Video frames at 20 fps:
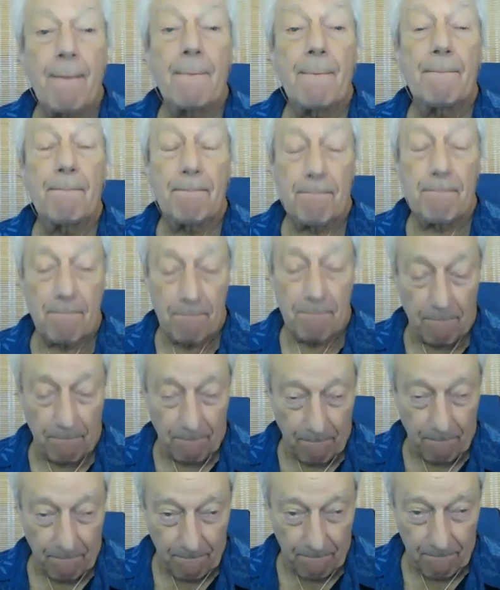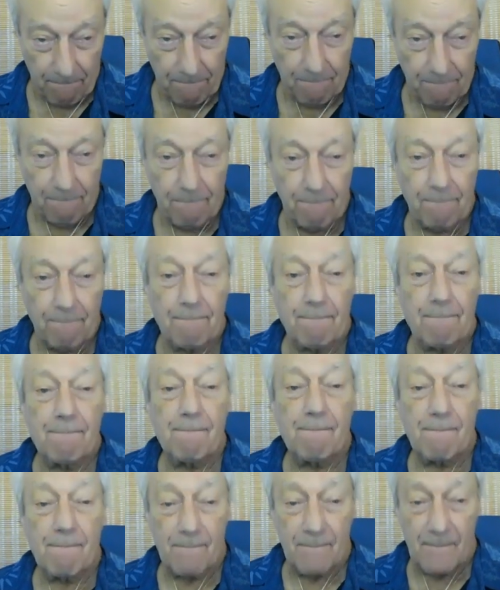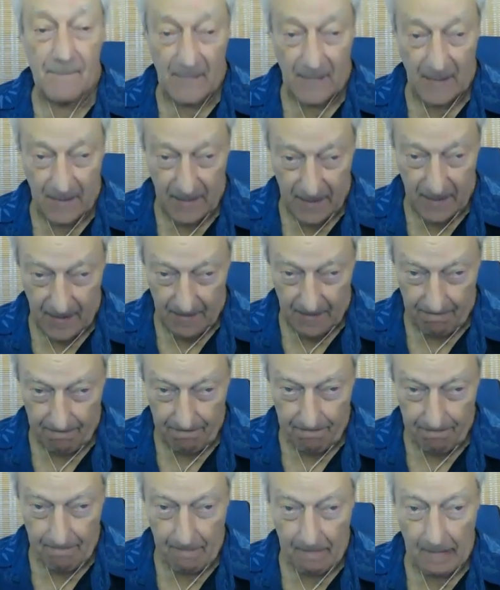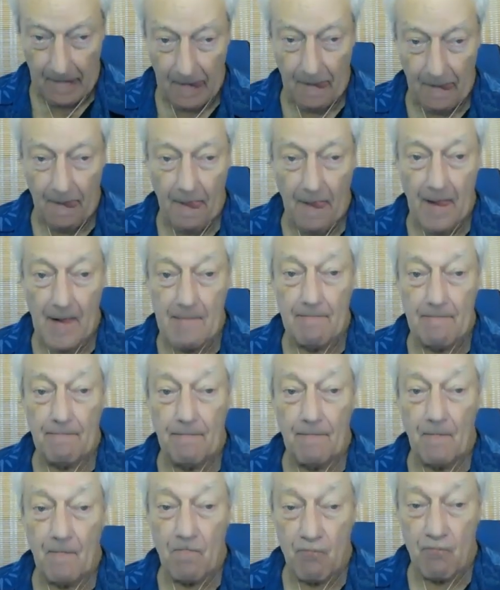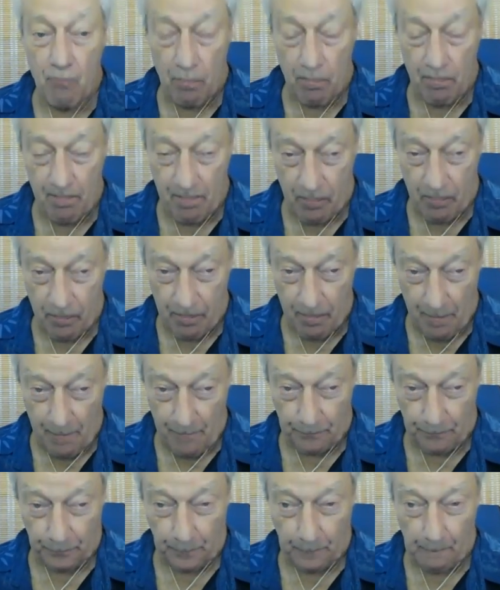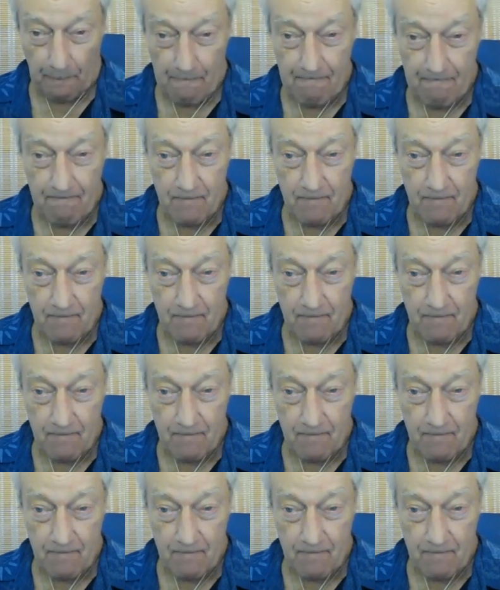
before I'm with other people. Yeah. Um, and you know,